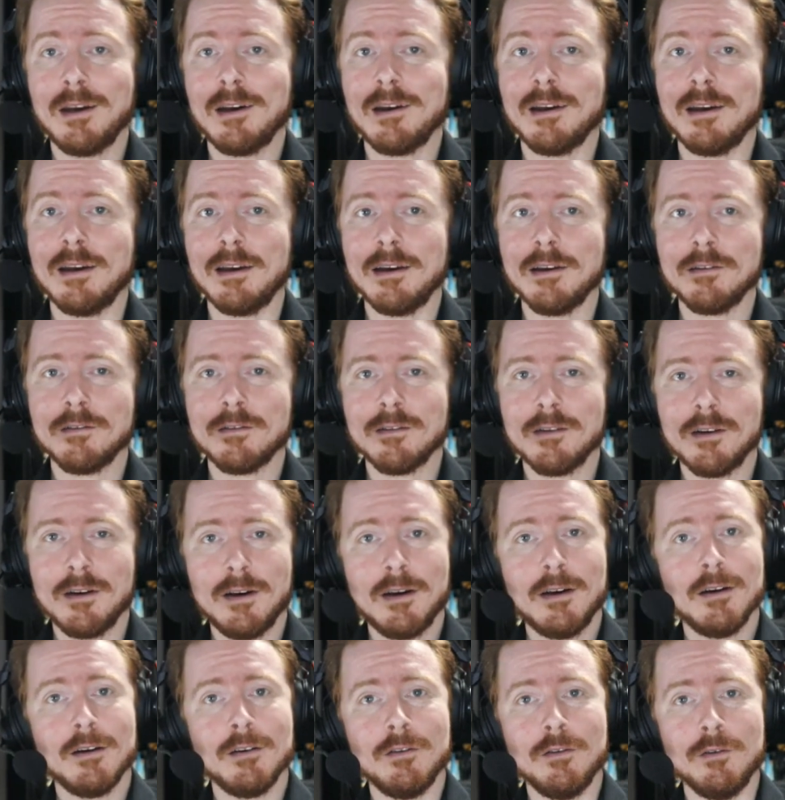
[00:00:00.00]
and
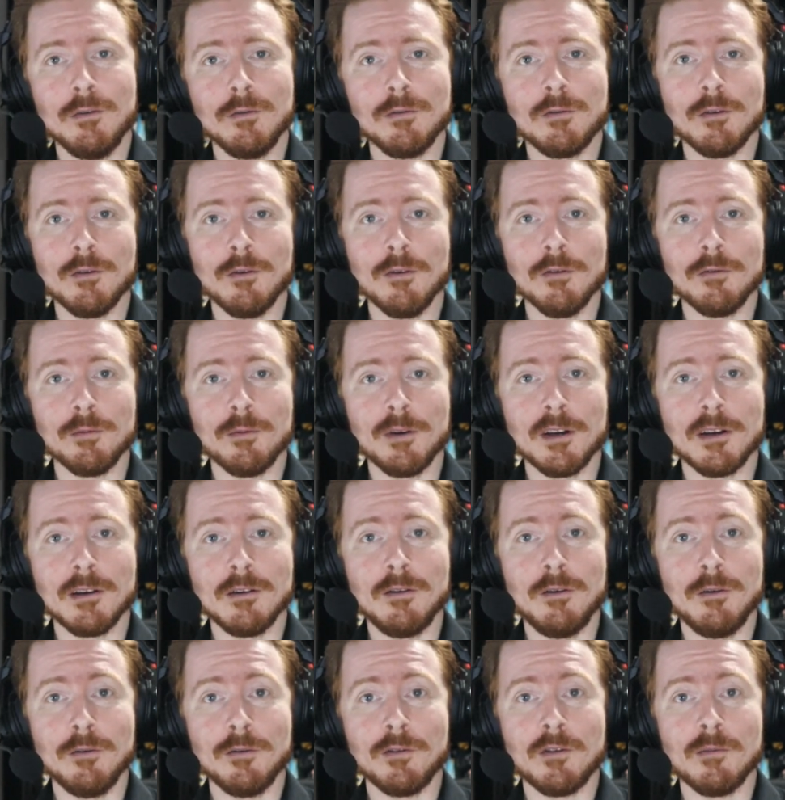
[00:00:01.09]
new tools we could
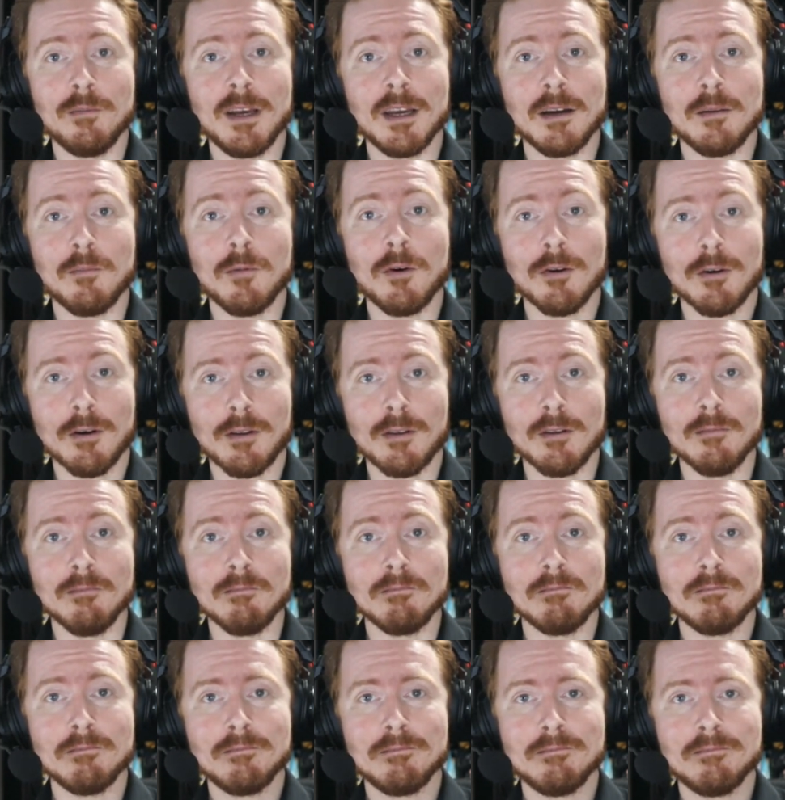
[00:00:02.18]
use to make more of them.
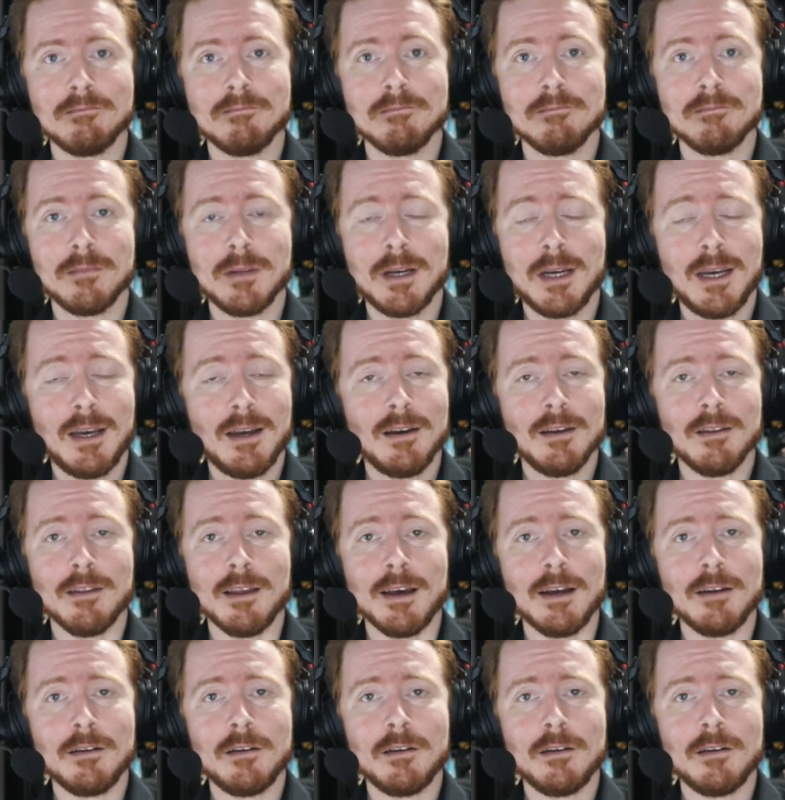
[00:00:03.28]
That